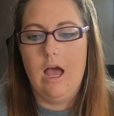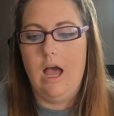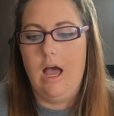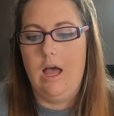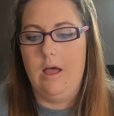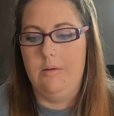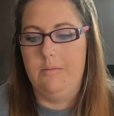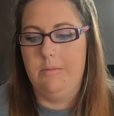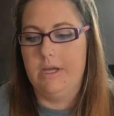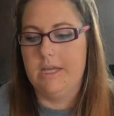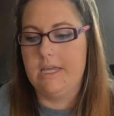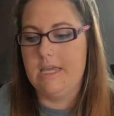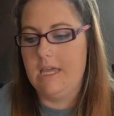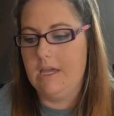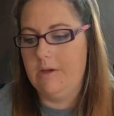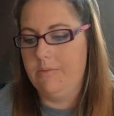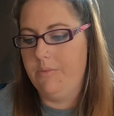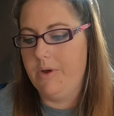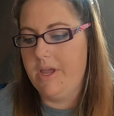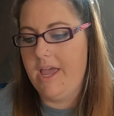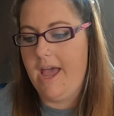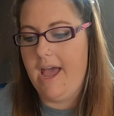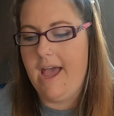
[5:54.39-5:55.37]

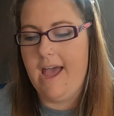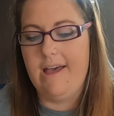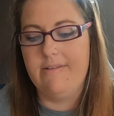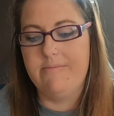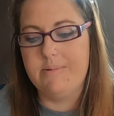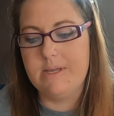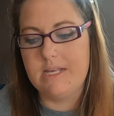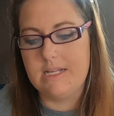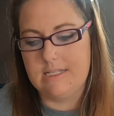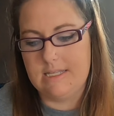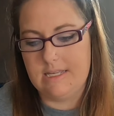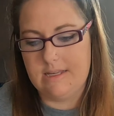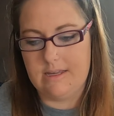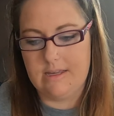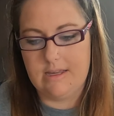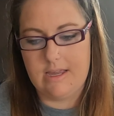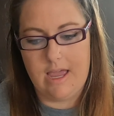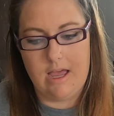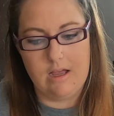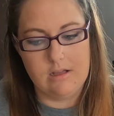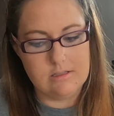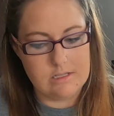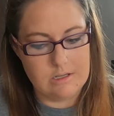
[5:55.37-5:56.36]
Again, we have pizza and
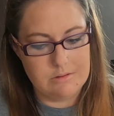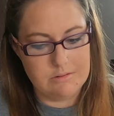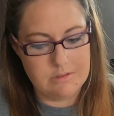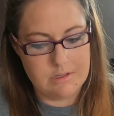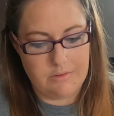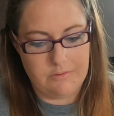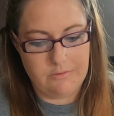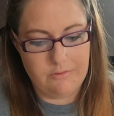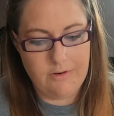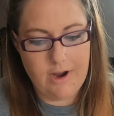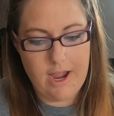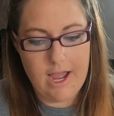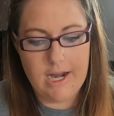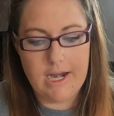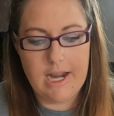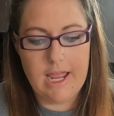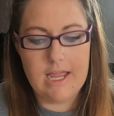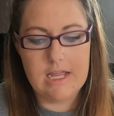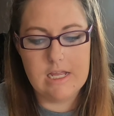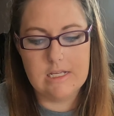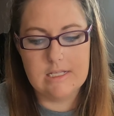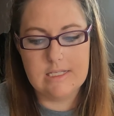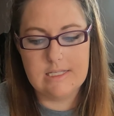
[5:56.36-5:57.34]
calzones on
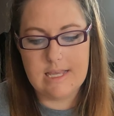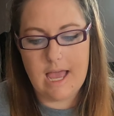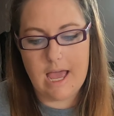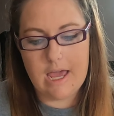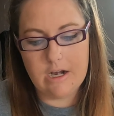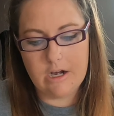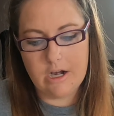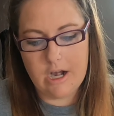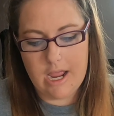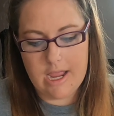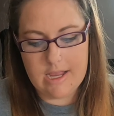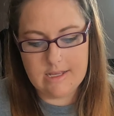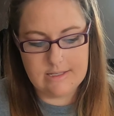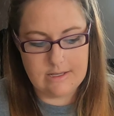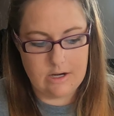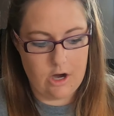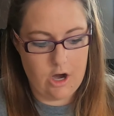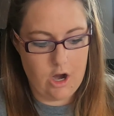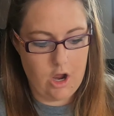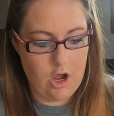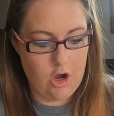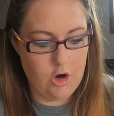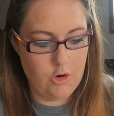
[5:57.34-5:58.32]
Friday. Saturdays
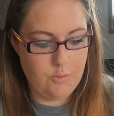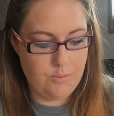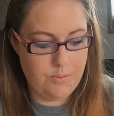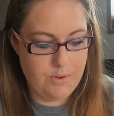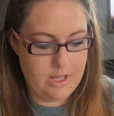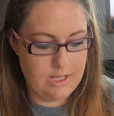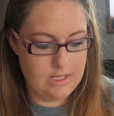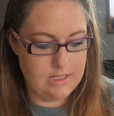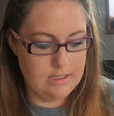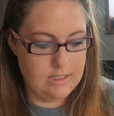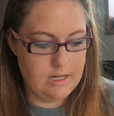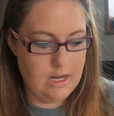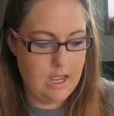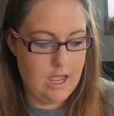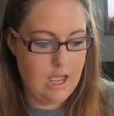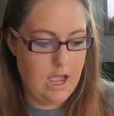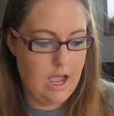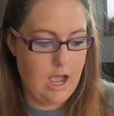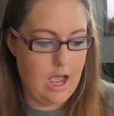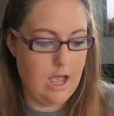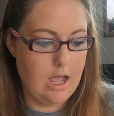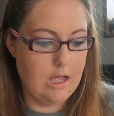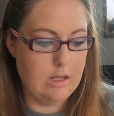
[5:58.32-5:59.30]
are open.
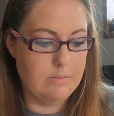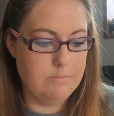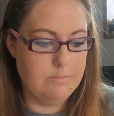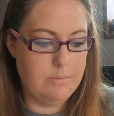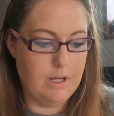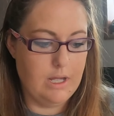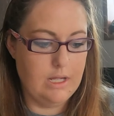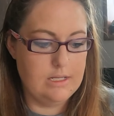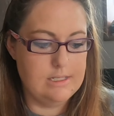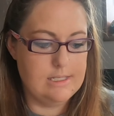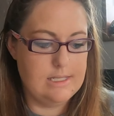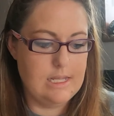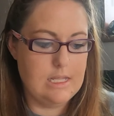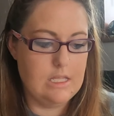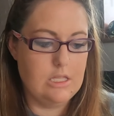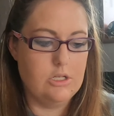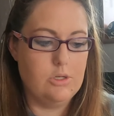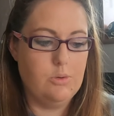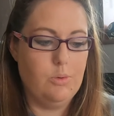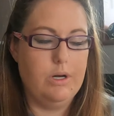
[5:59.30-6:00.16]
But see, the